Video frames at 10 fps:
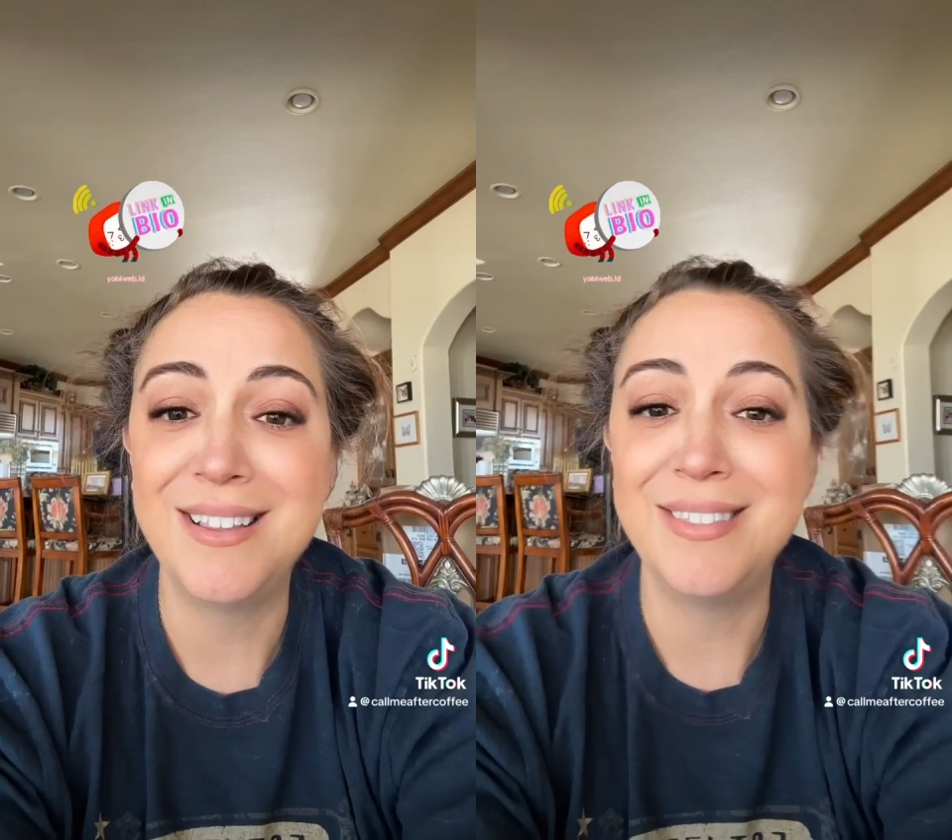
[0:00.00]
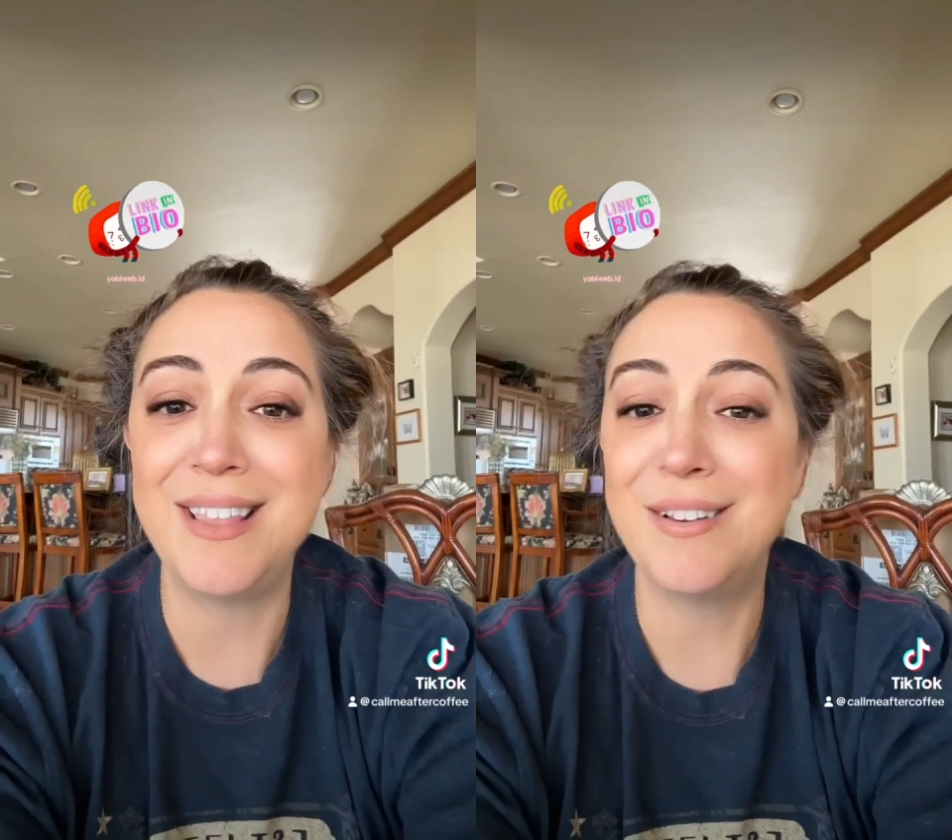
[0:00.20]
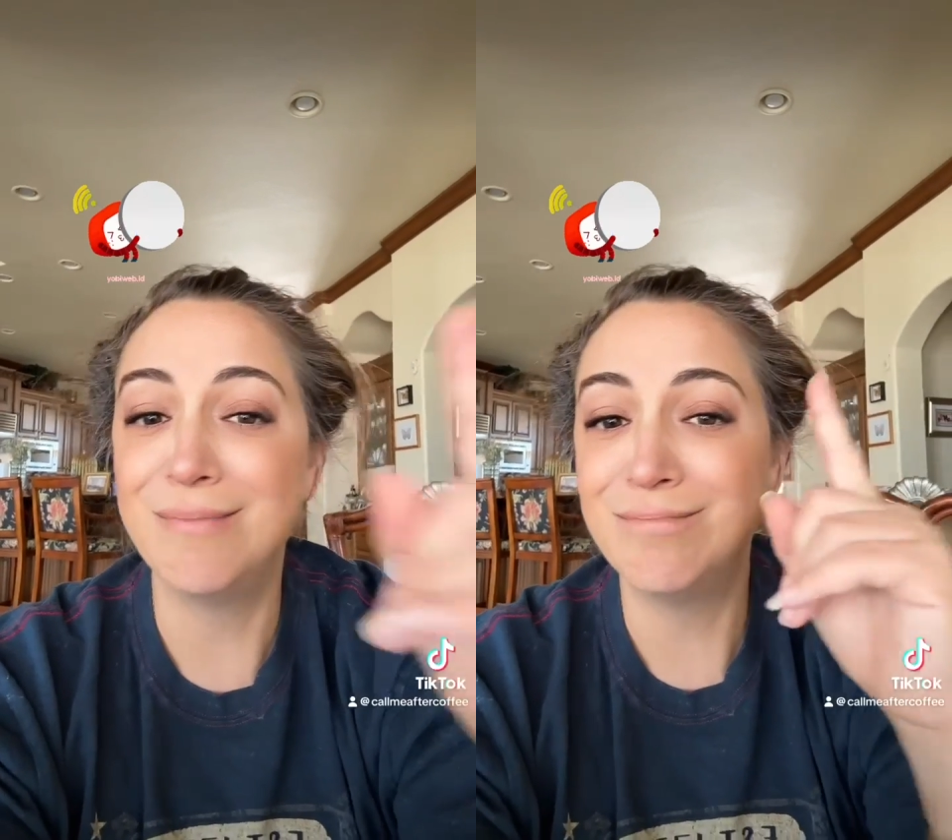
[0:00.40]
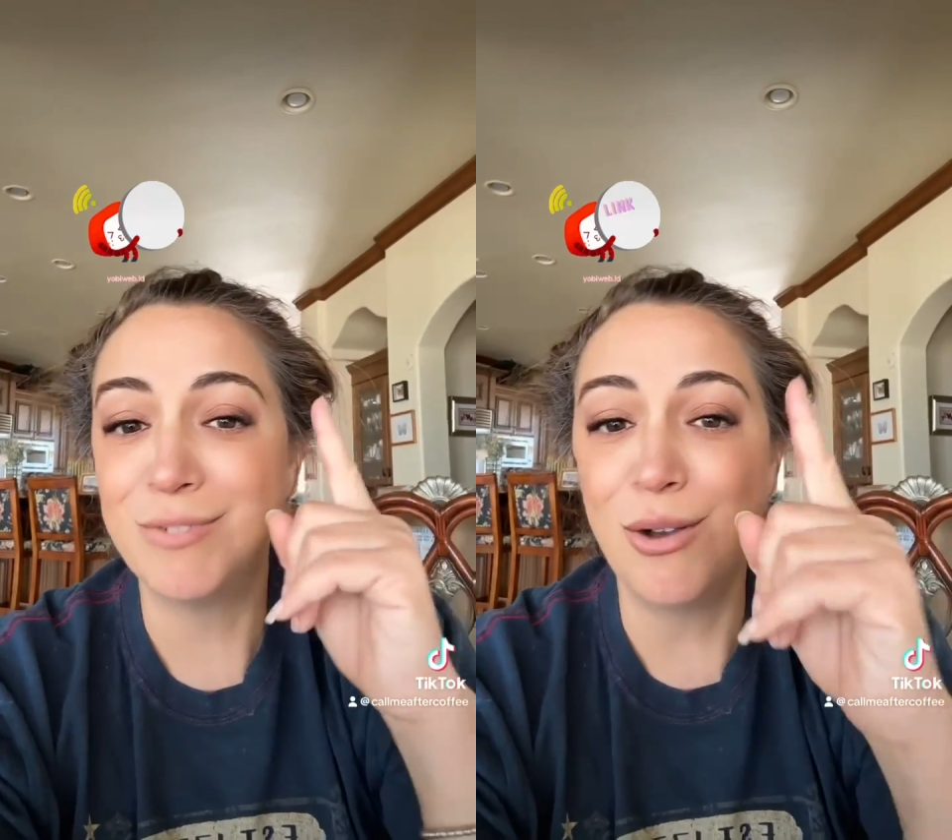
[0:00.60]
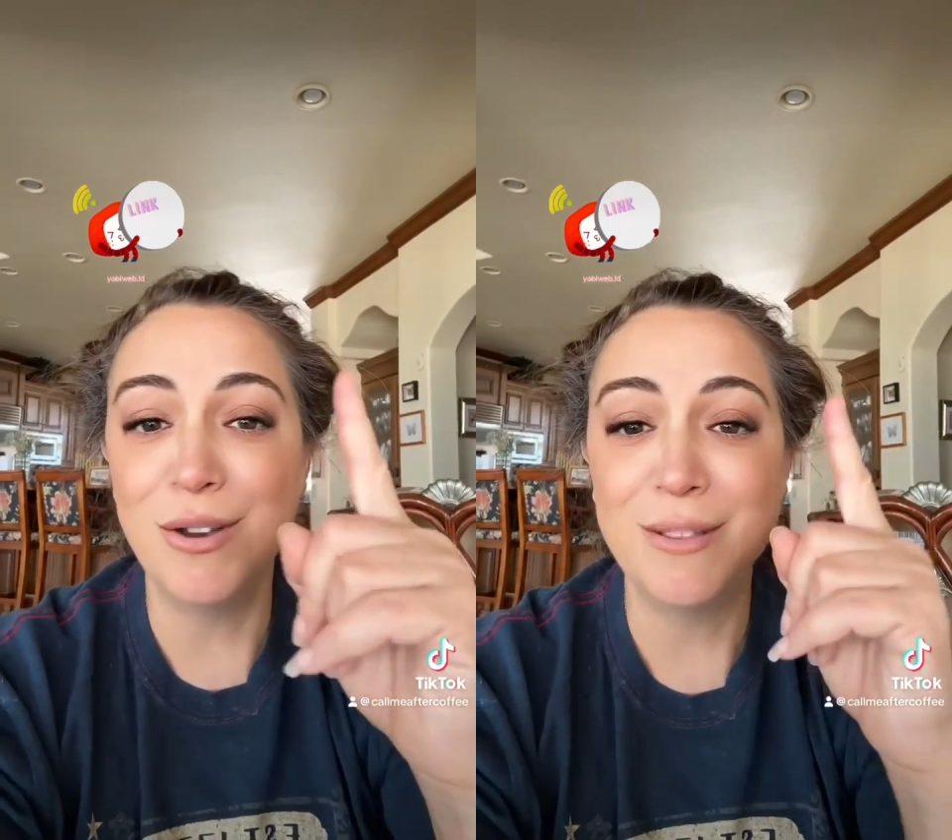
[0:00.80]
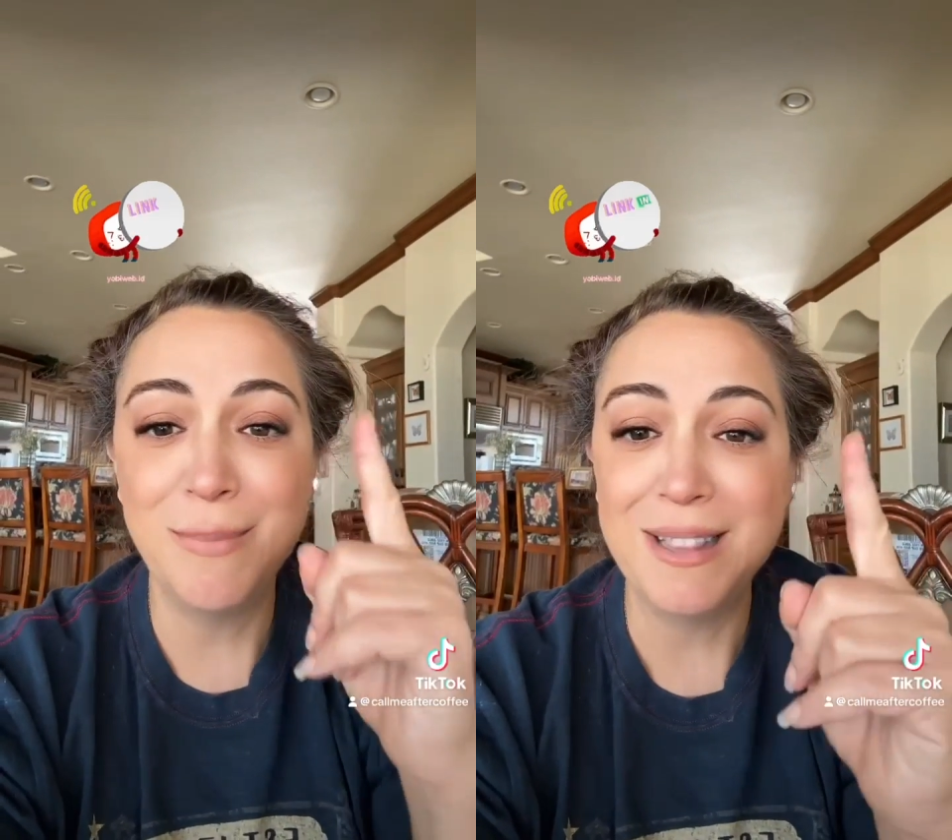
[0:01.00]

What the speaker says: then go to my